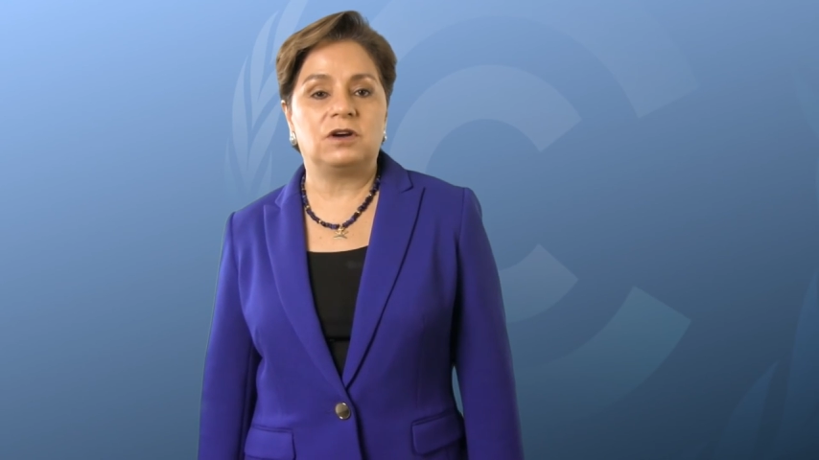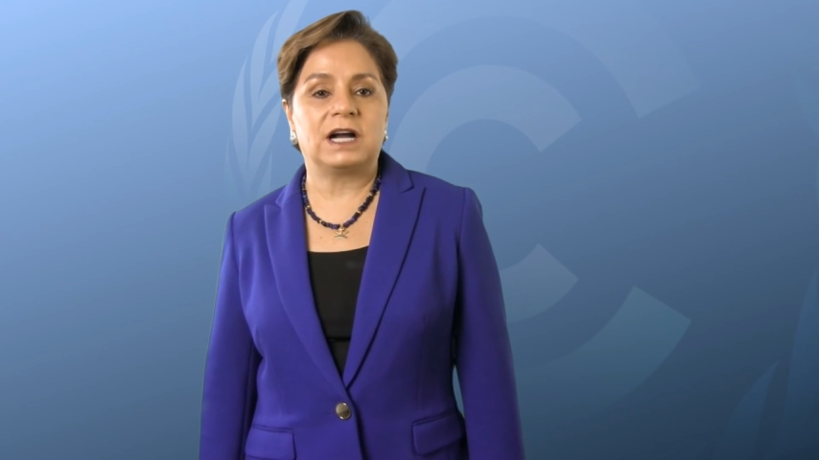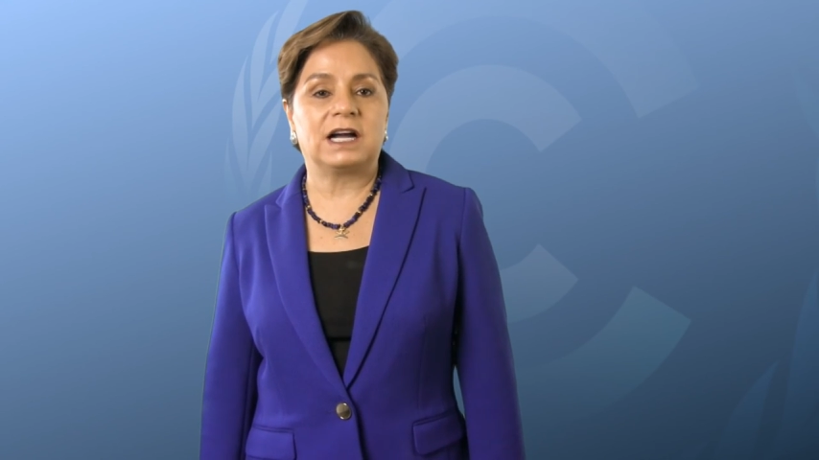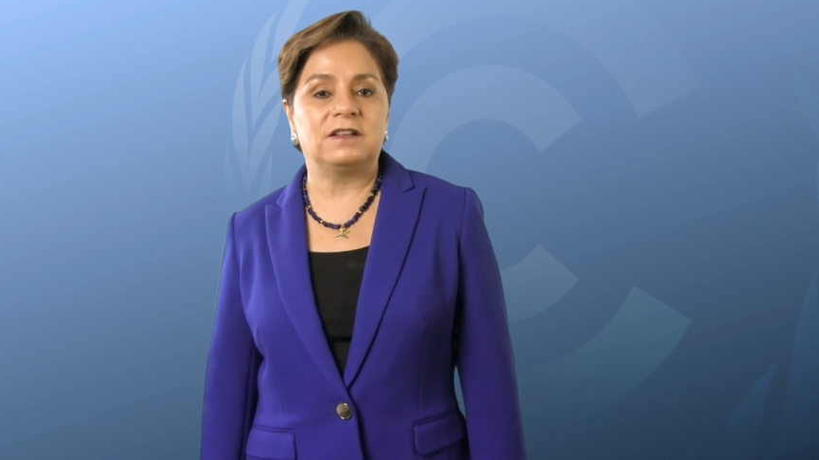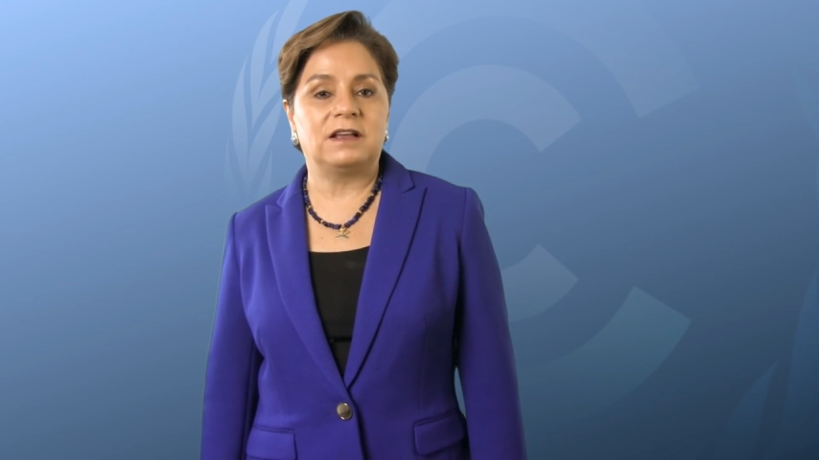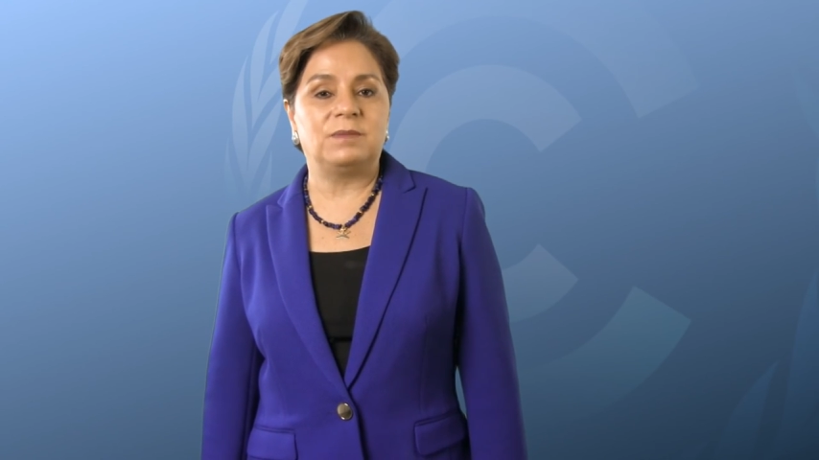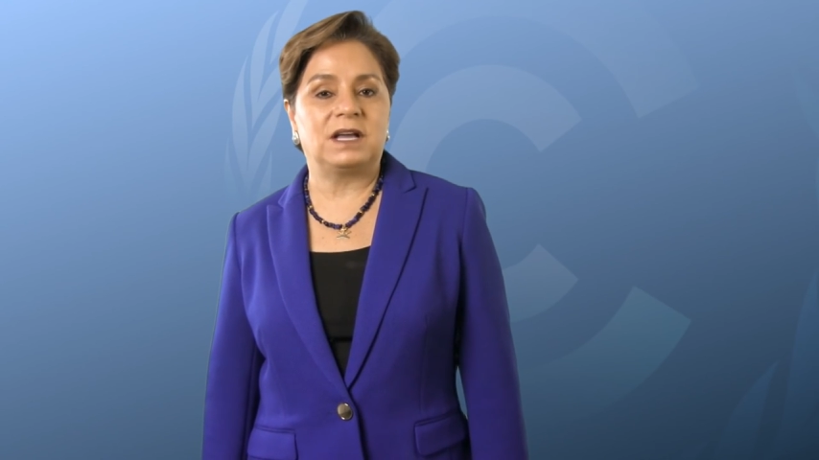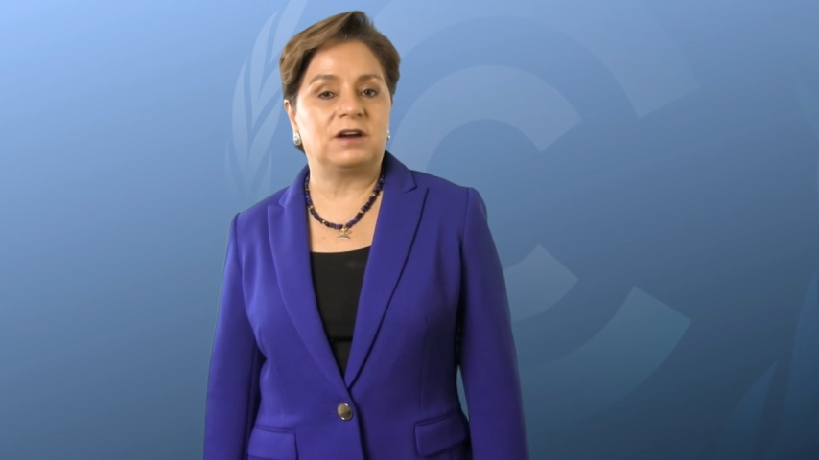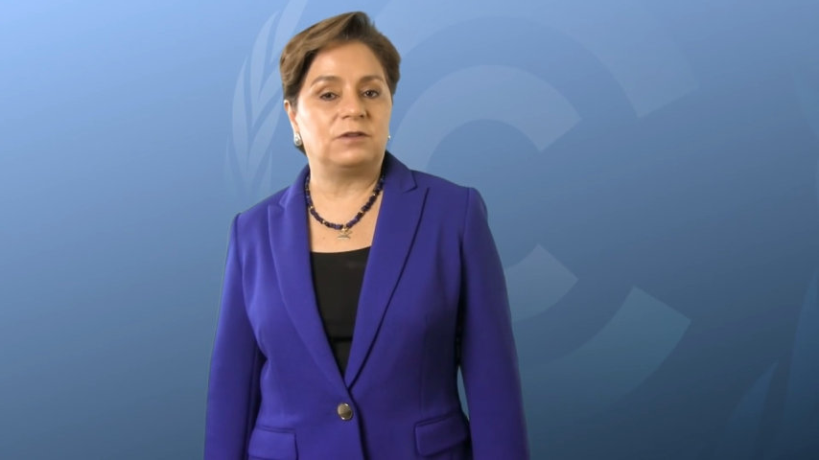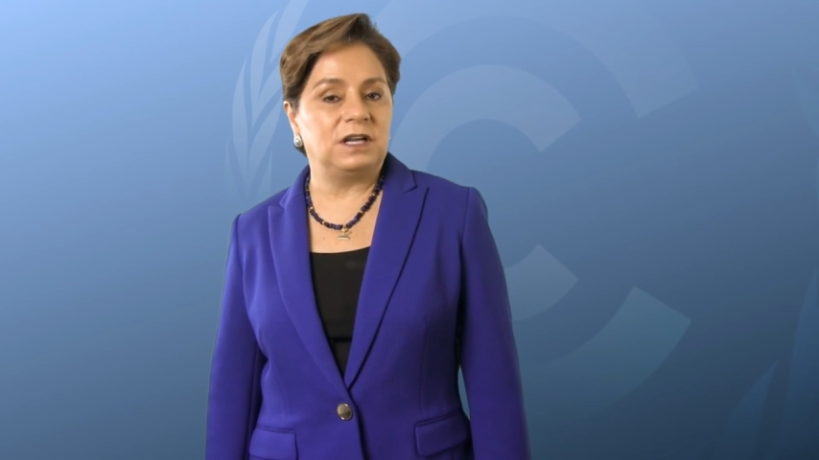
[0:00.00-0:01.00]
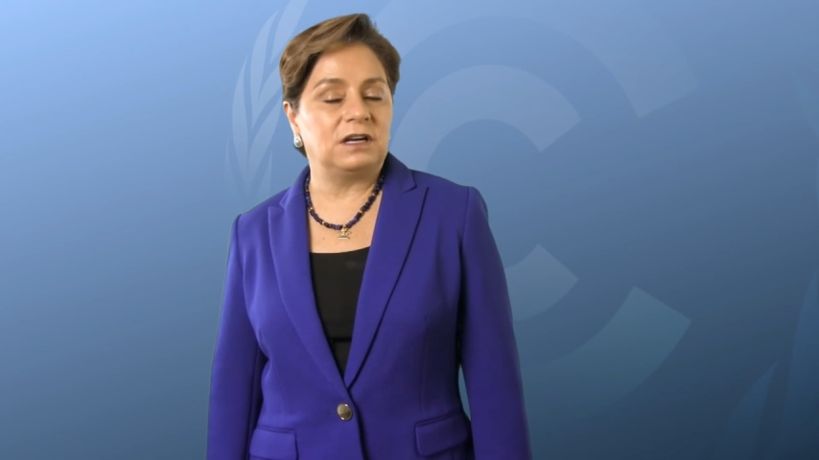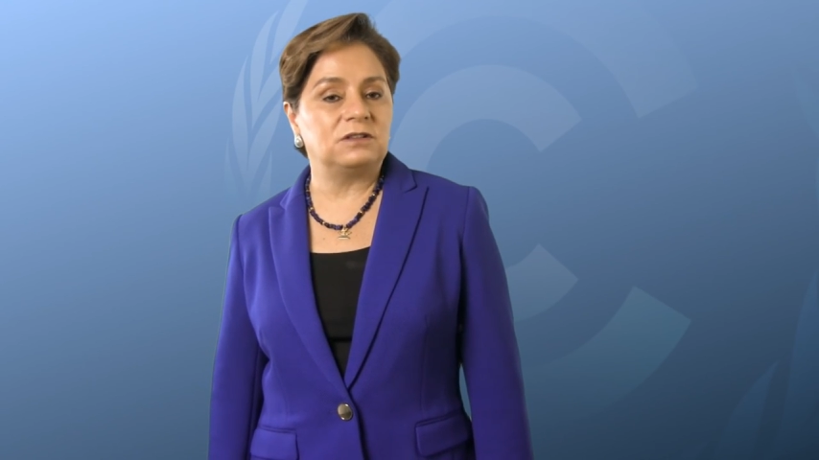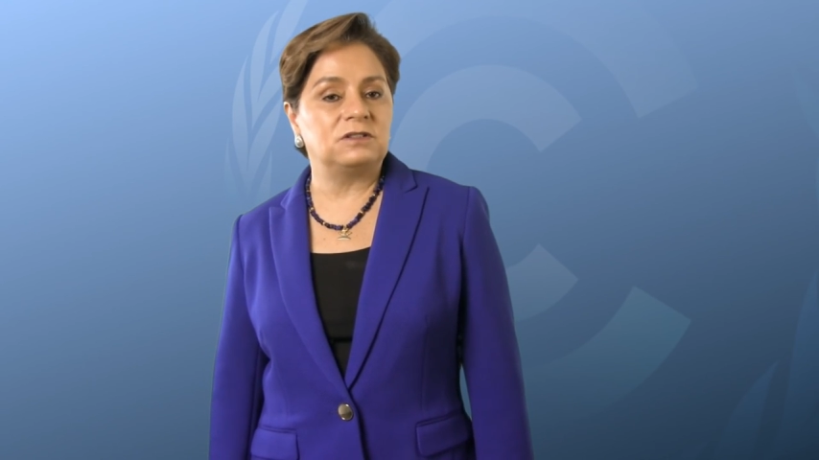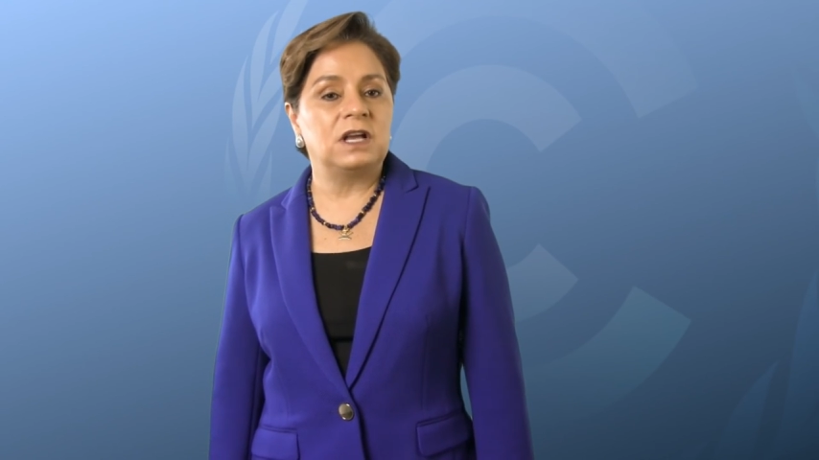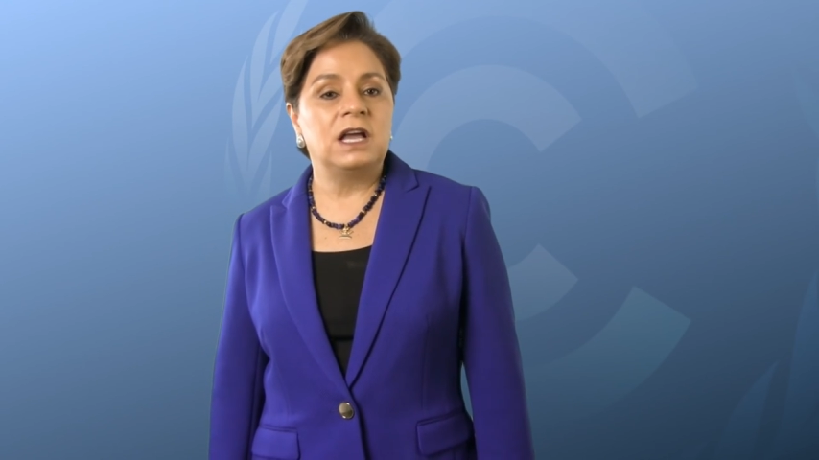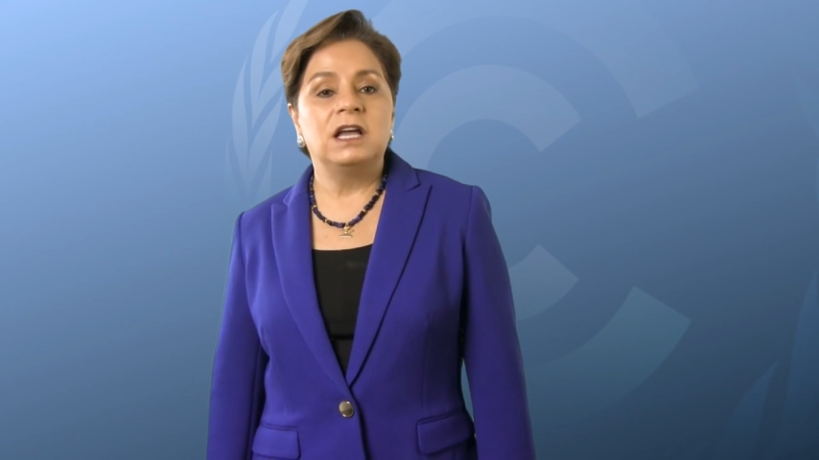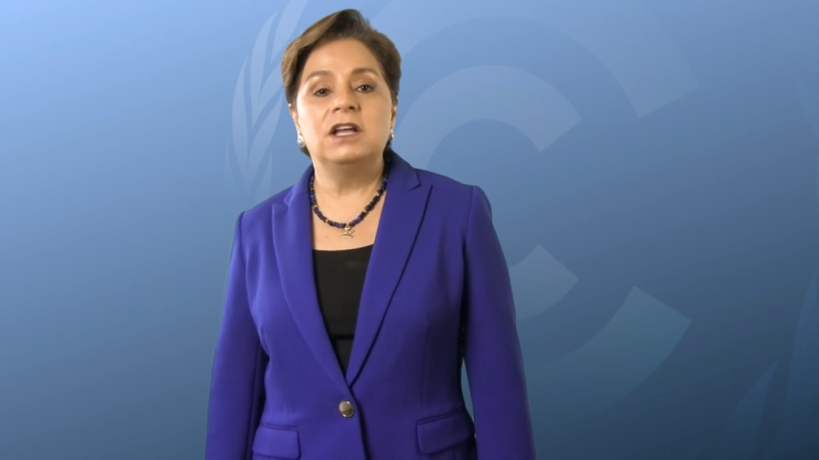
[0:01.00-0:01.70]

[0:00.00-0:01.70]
your academic careers,